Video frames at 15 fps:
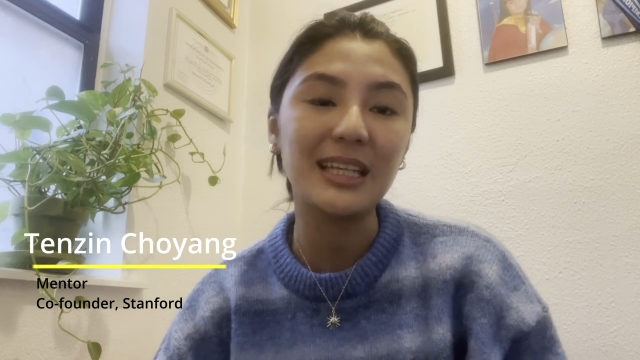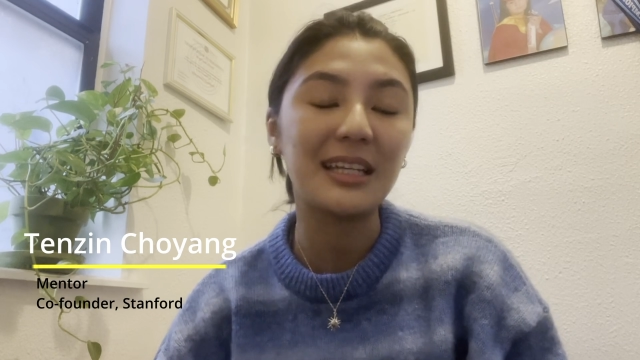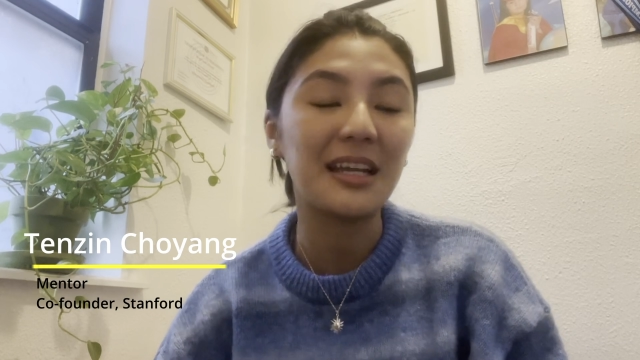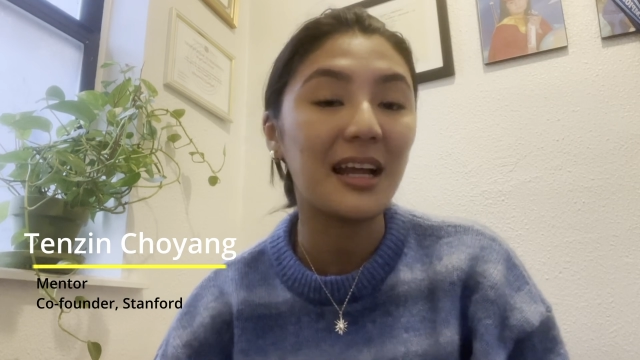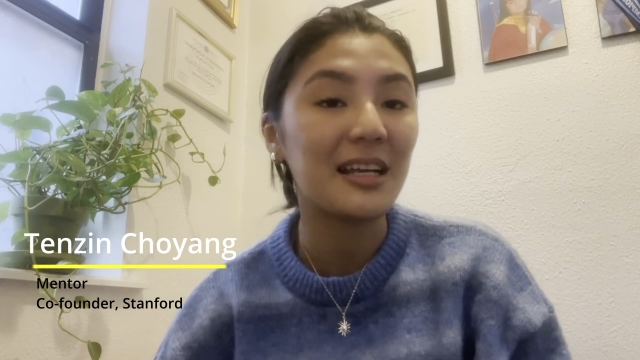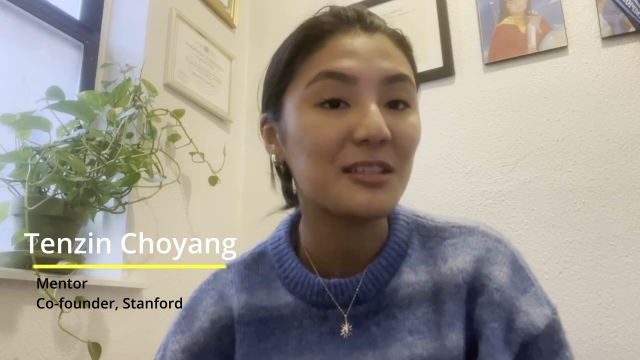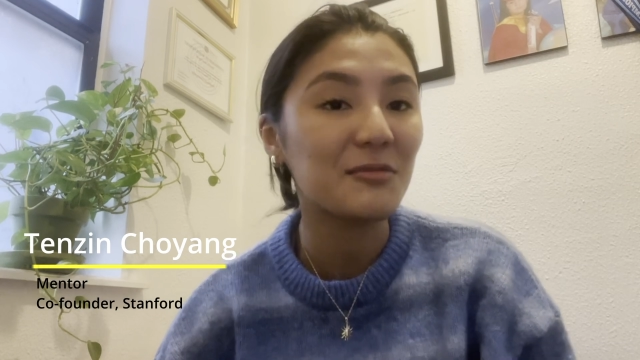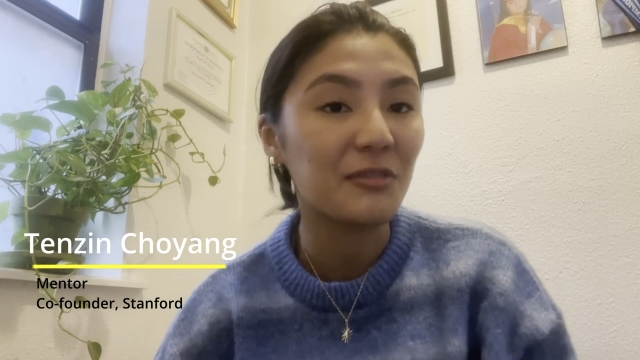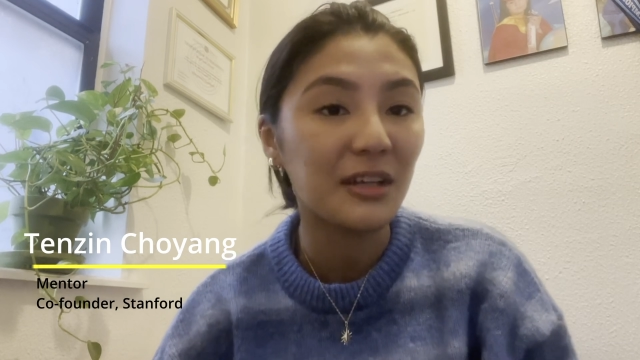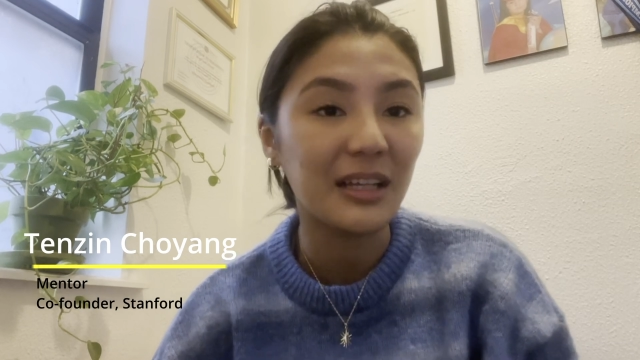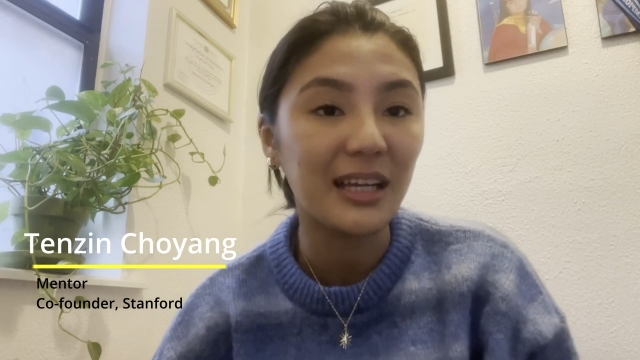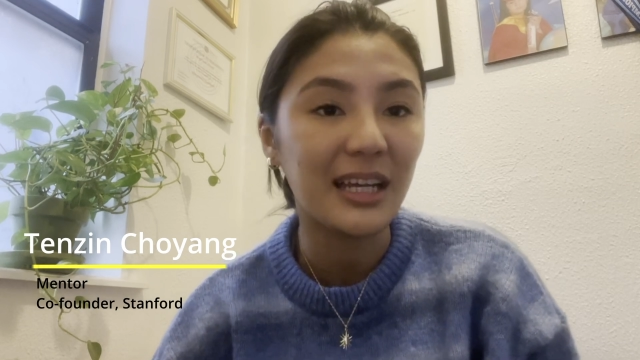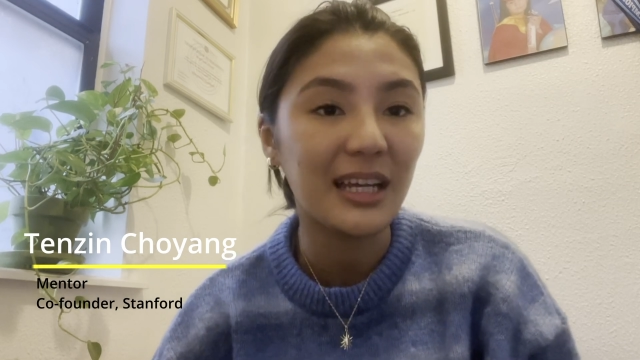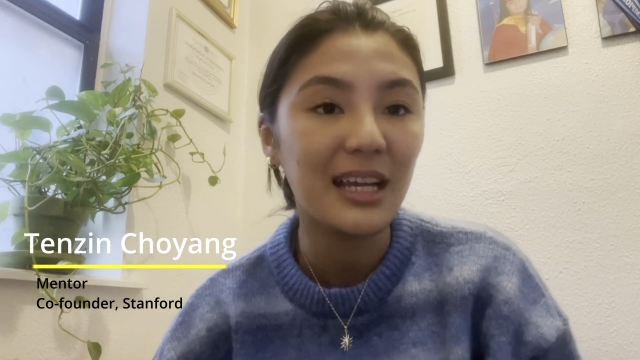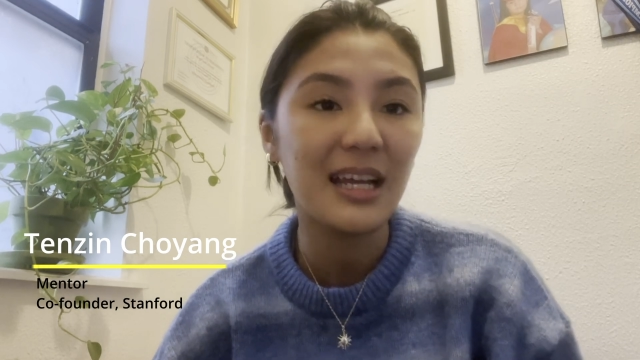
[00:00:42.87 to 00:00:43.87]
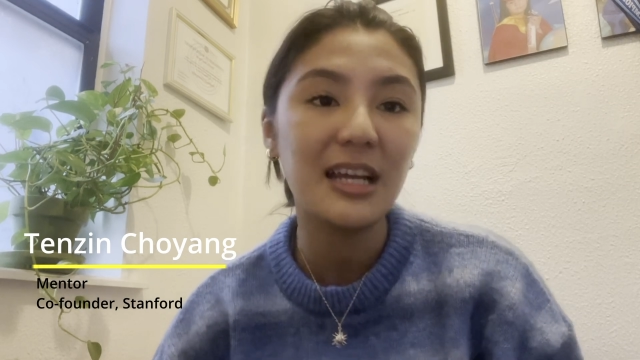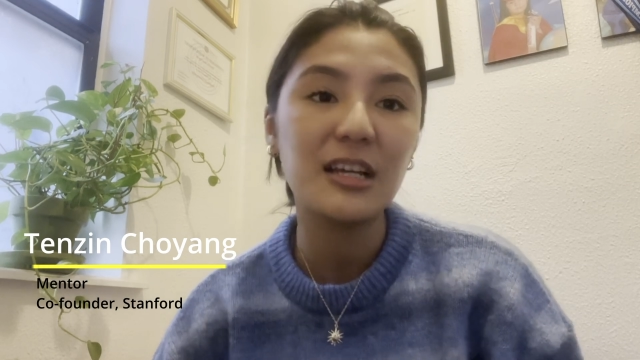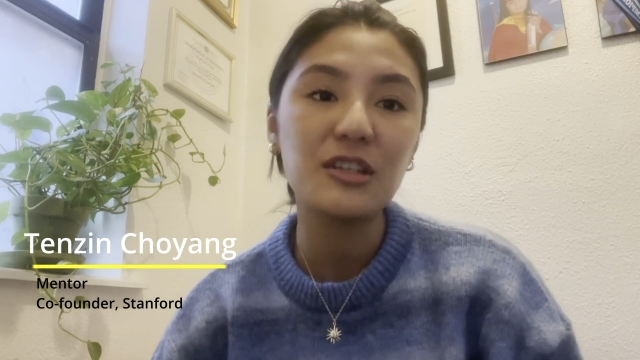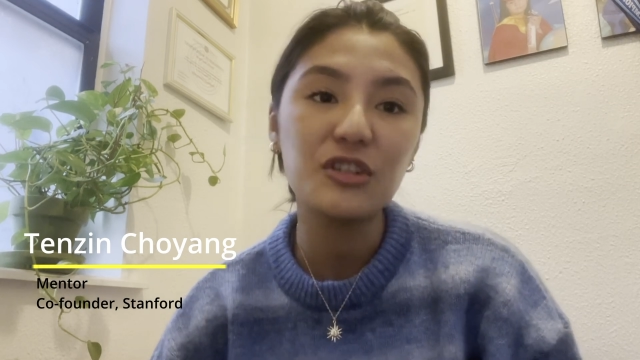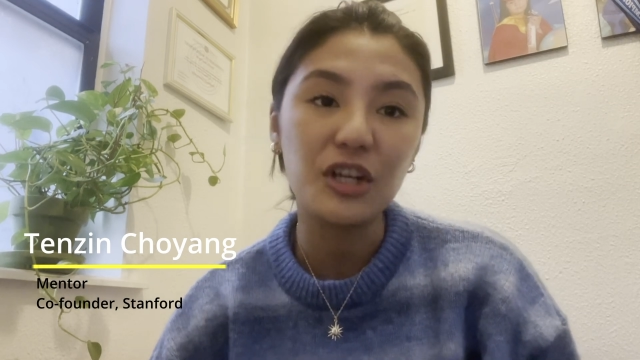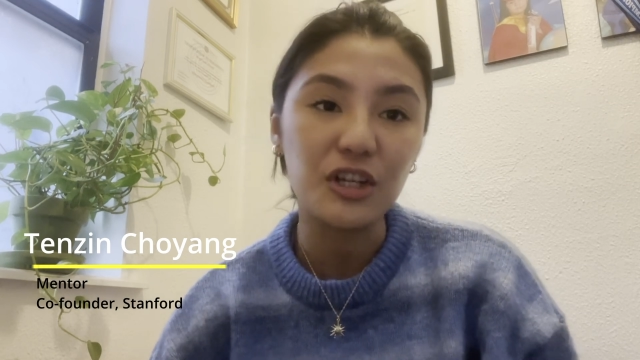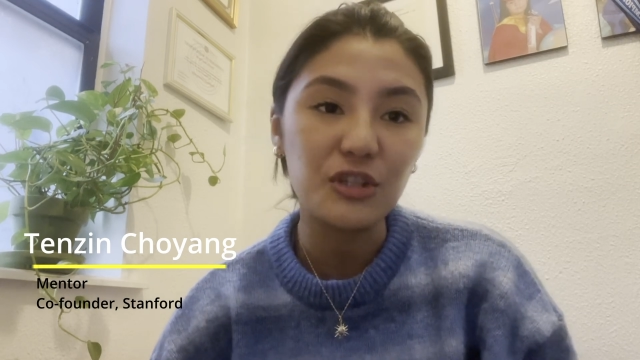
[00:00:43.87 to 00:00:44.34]
and it has really
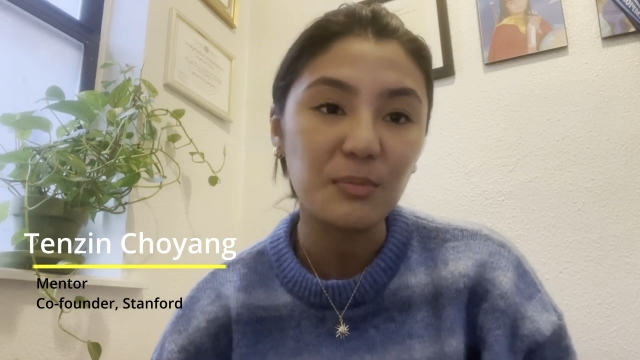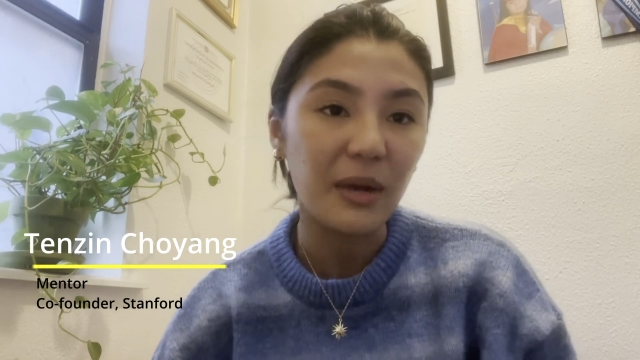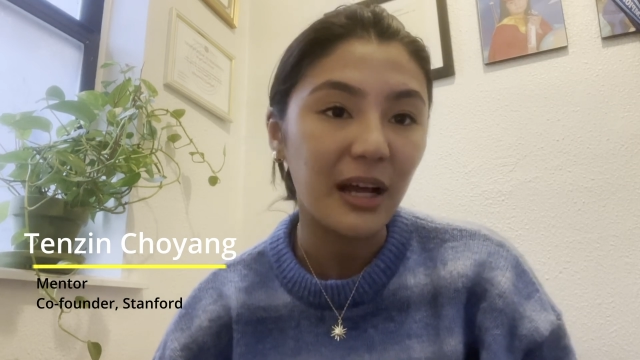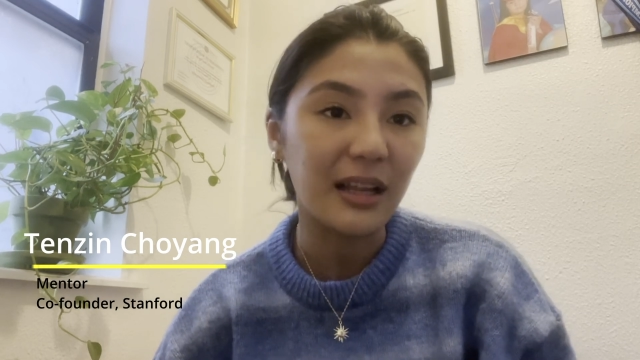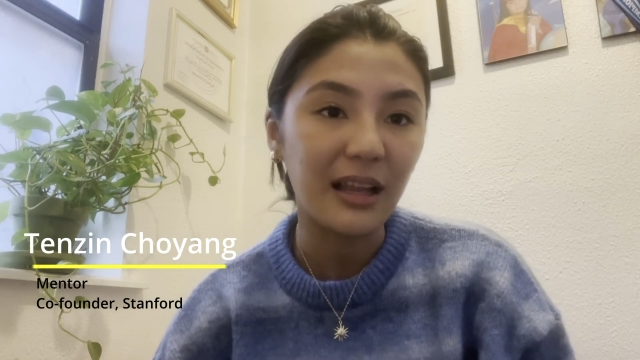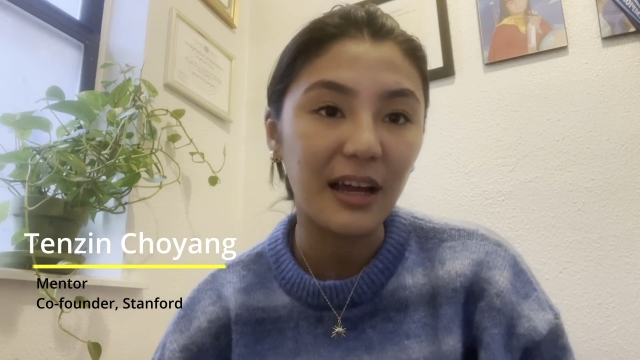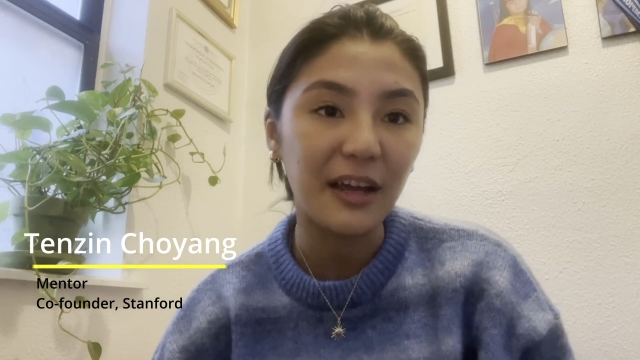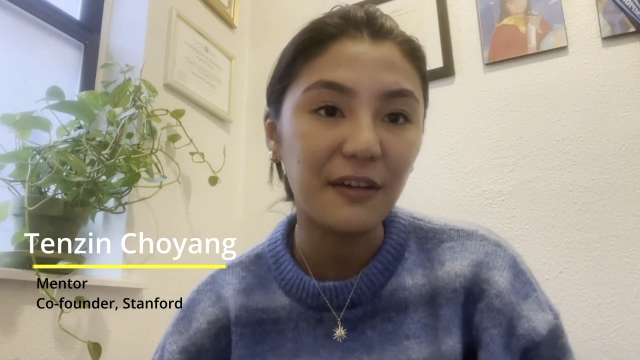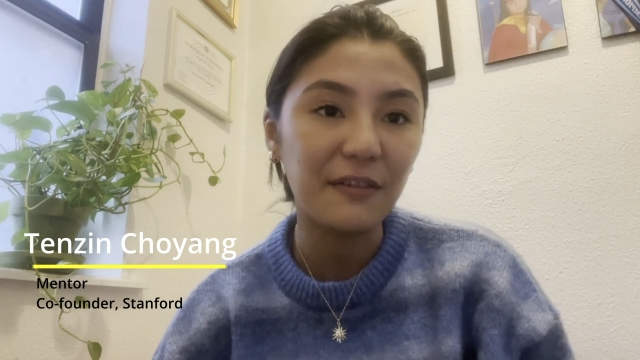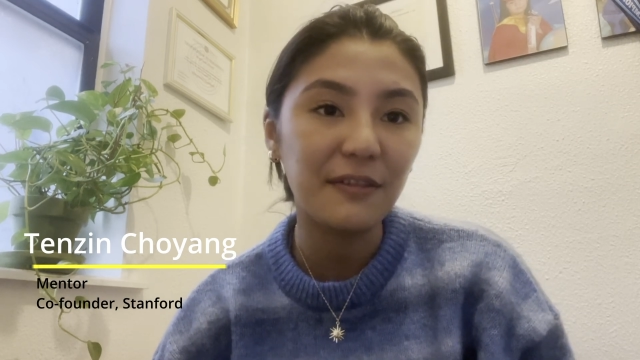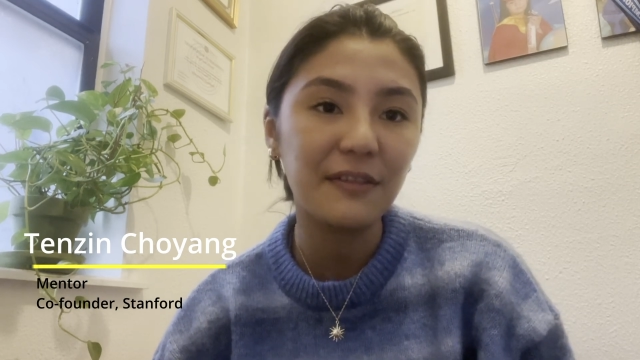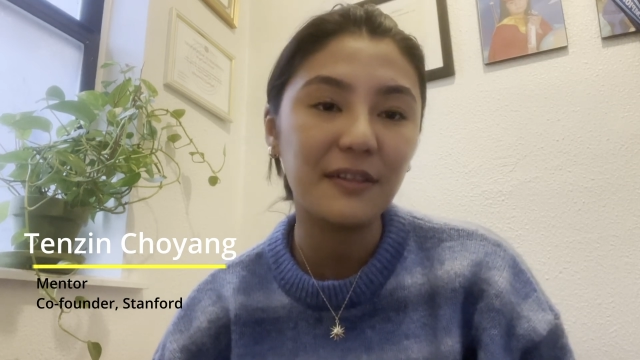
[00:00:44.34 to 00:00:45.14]
changed my life.